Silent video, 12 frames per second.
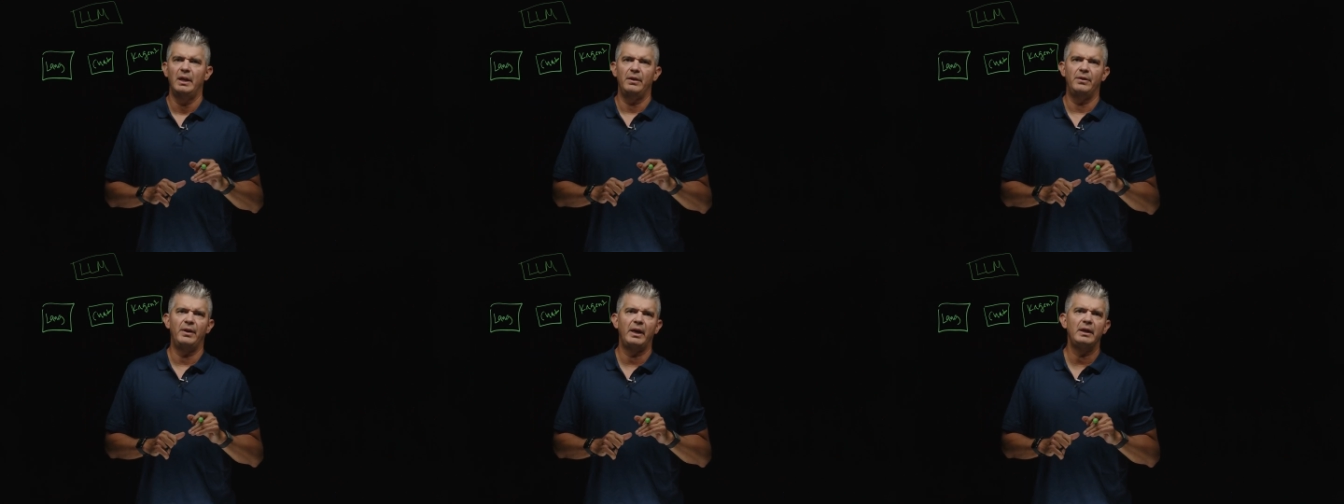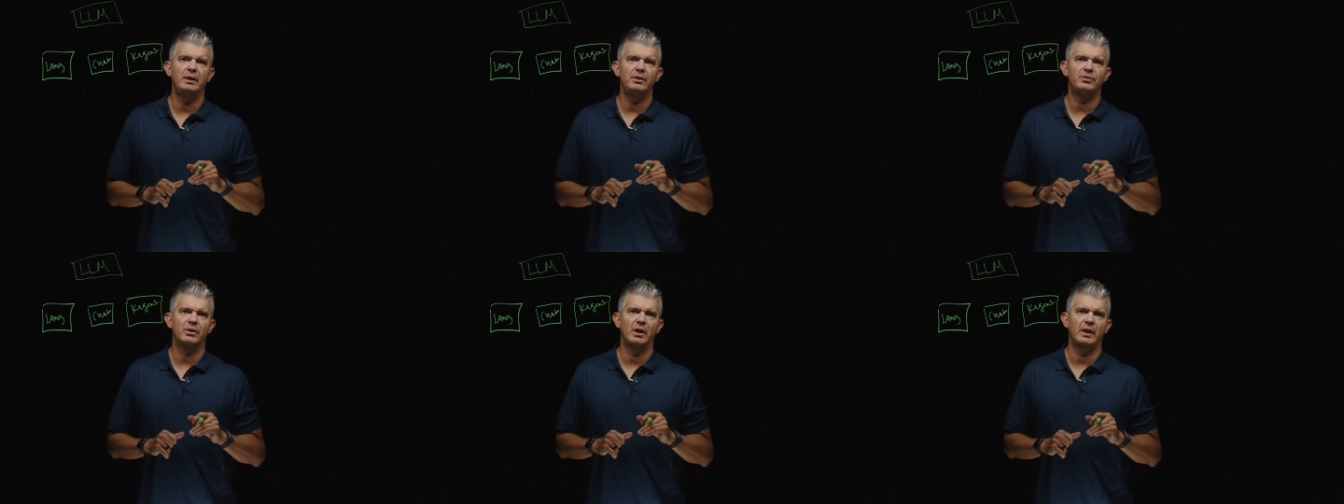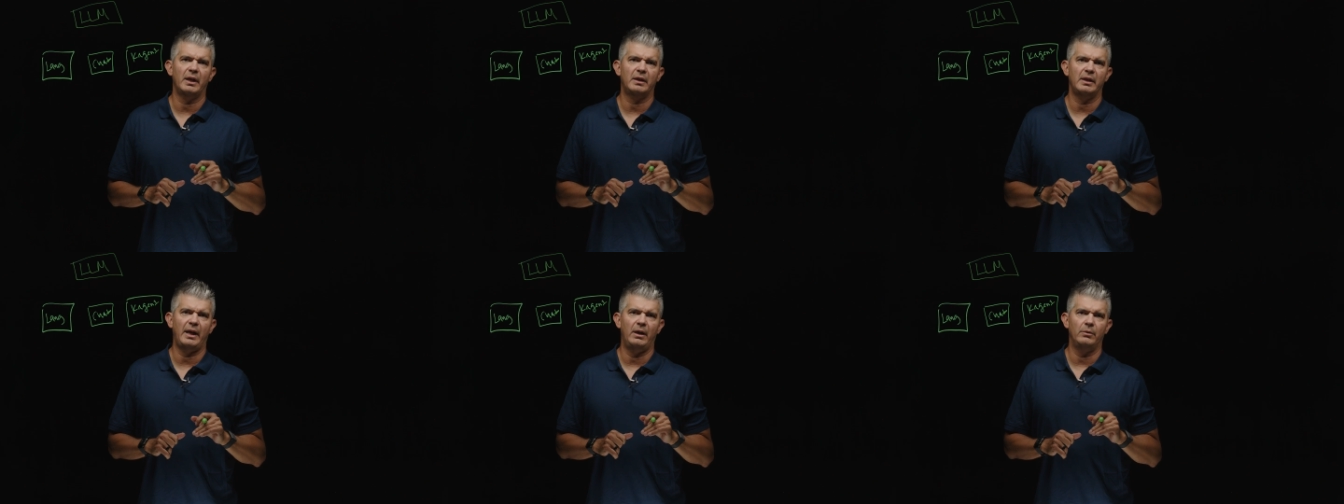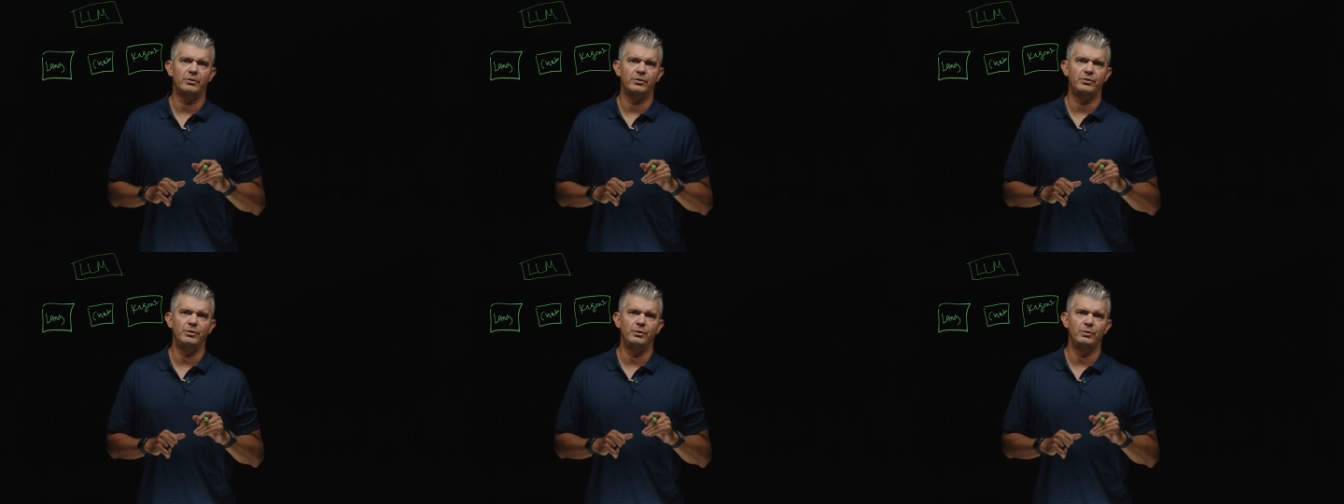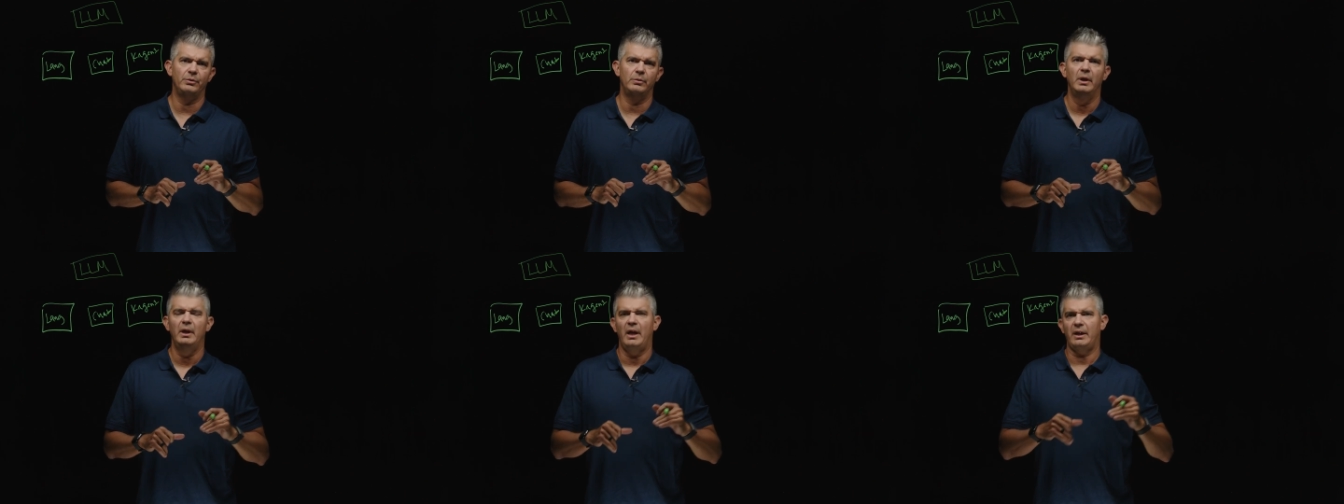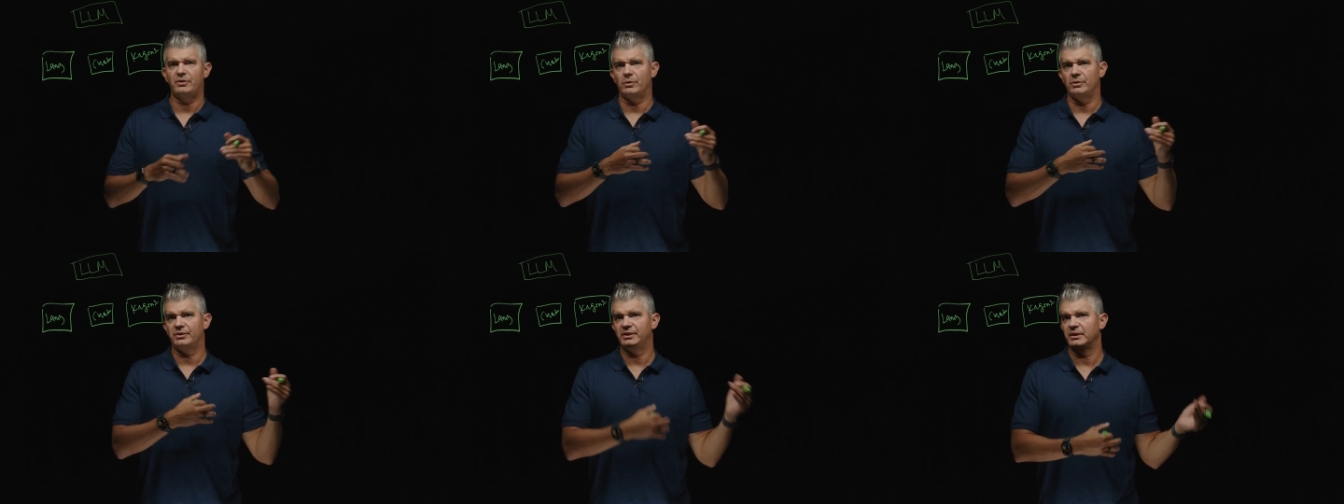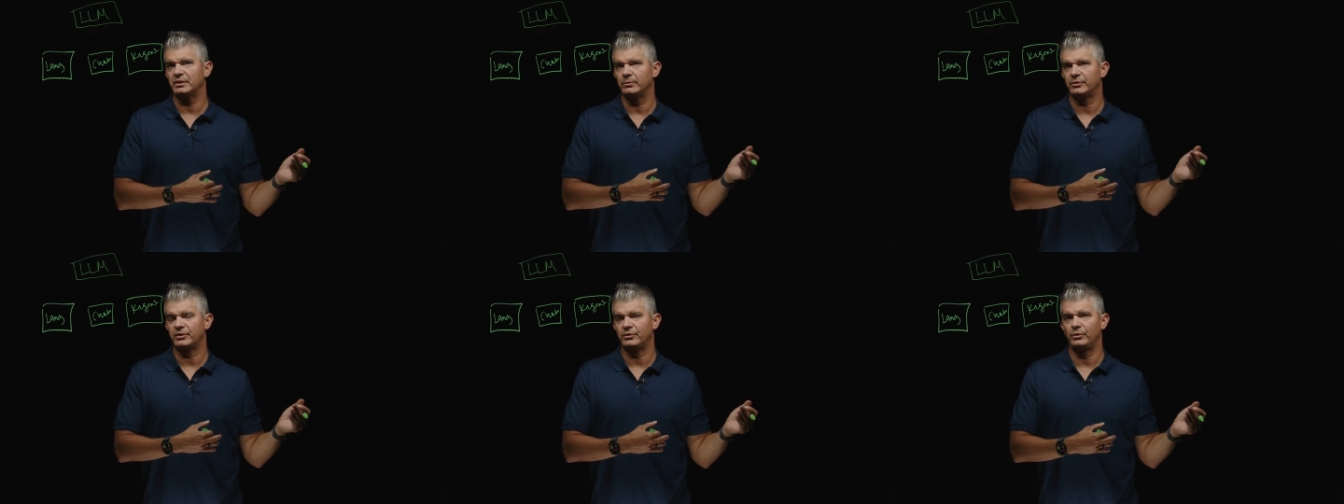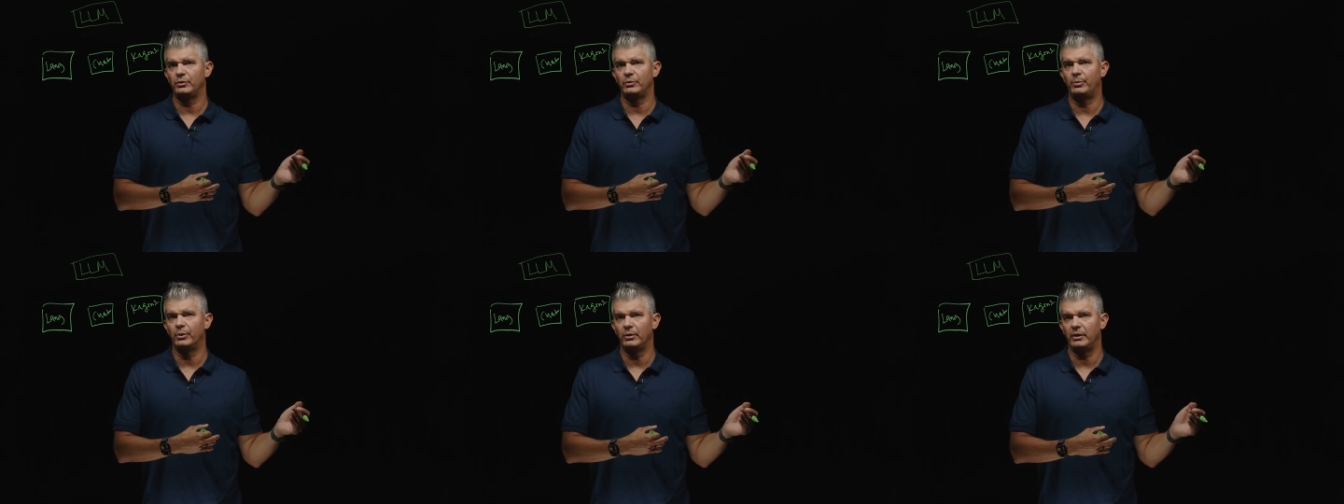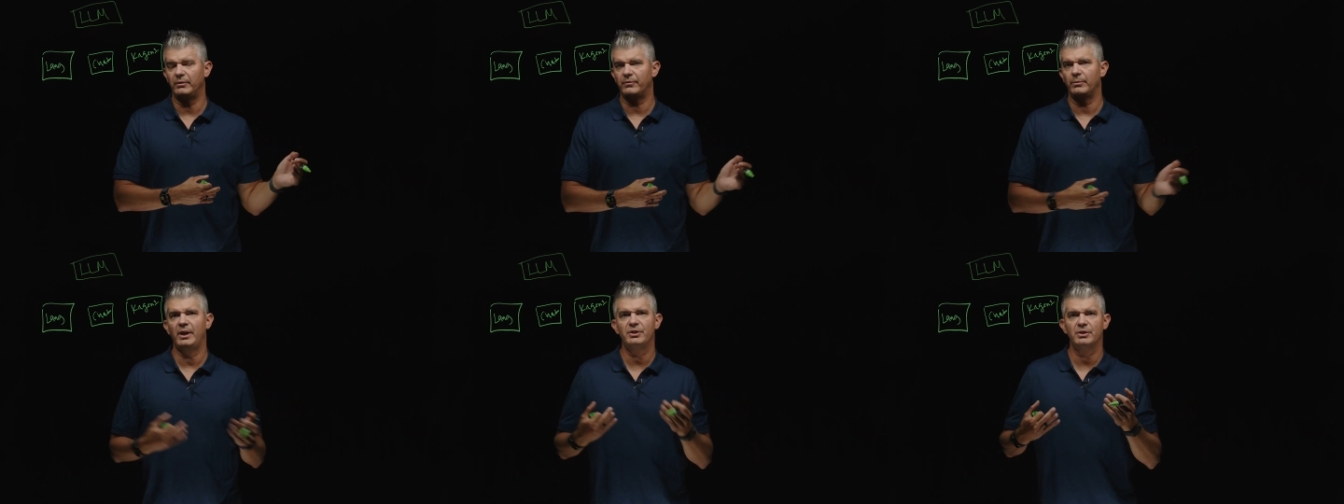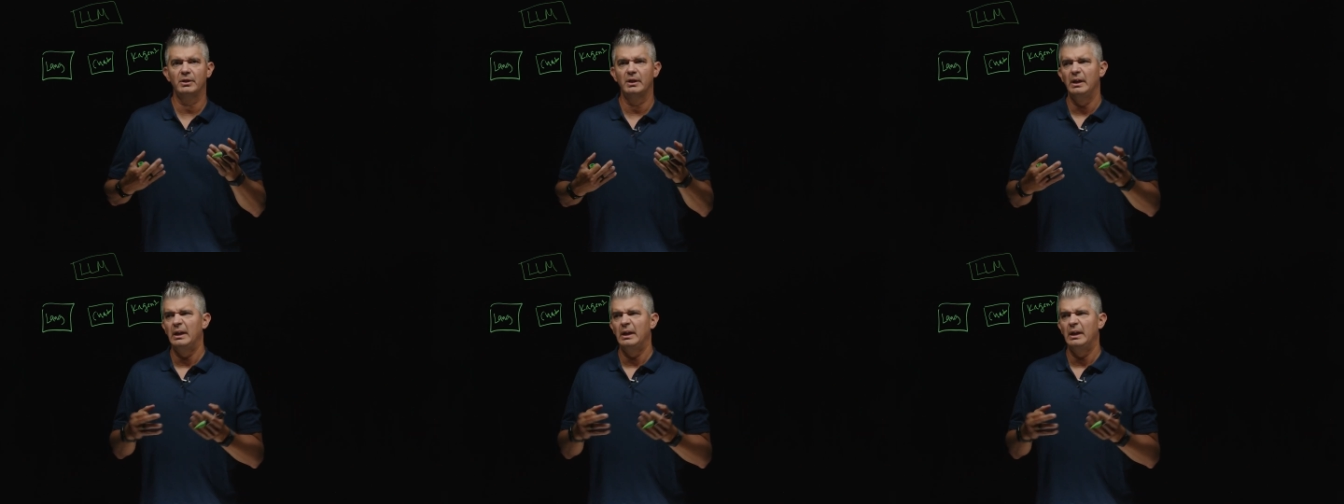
they need to connect out to external systems to pull information,